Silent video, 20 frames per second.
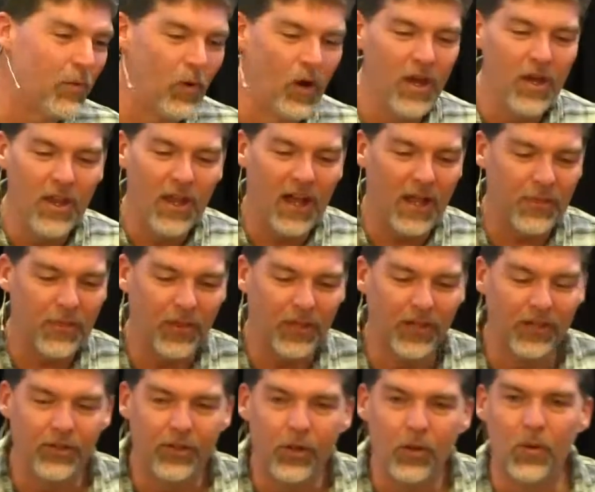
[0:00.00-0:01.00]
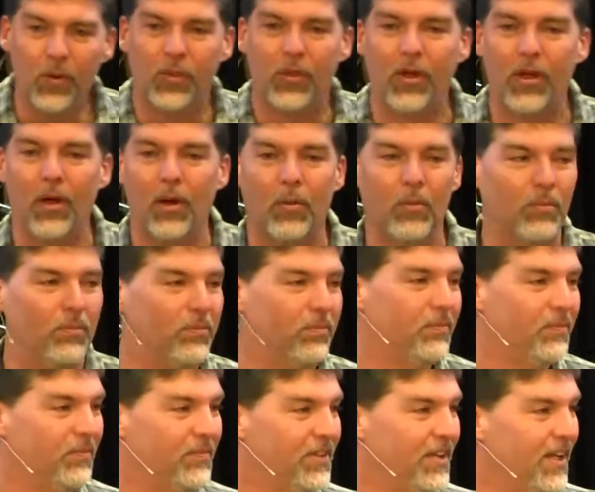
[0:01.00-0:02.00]
I want nothing to do with him.
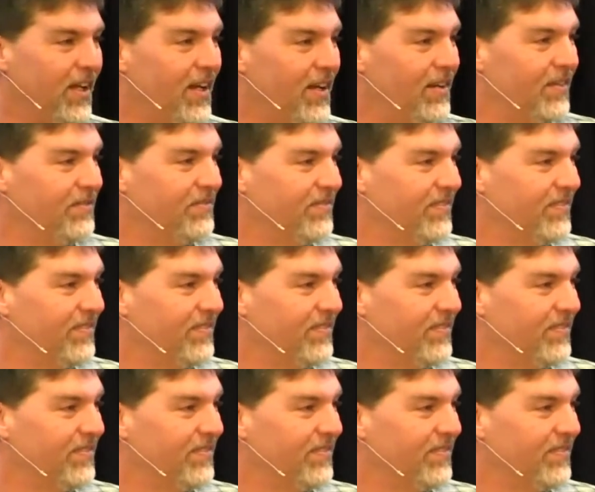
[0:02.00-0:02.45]
Get it?